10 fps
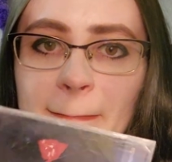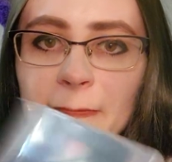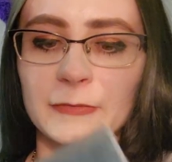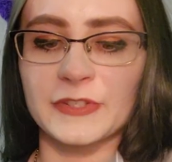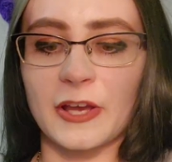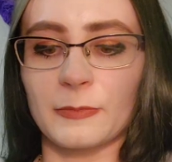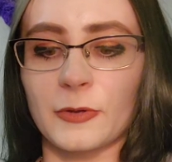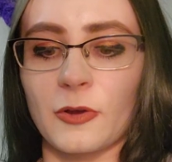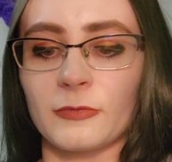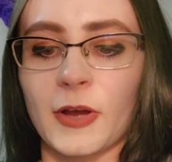What's the album
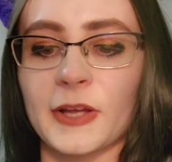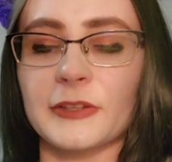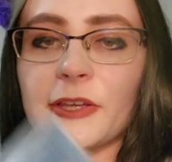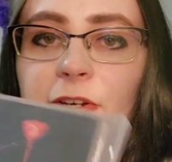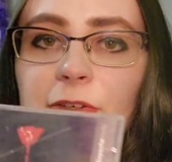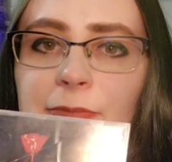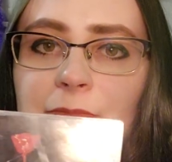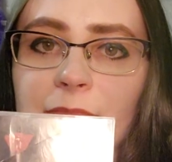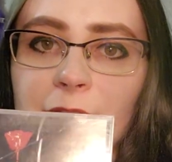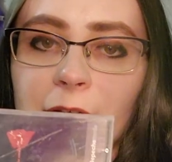called? Violator.
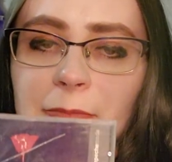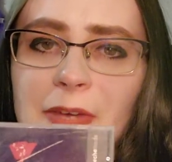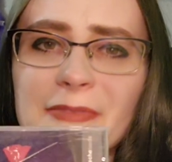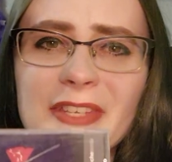I've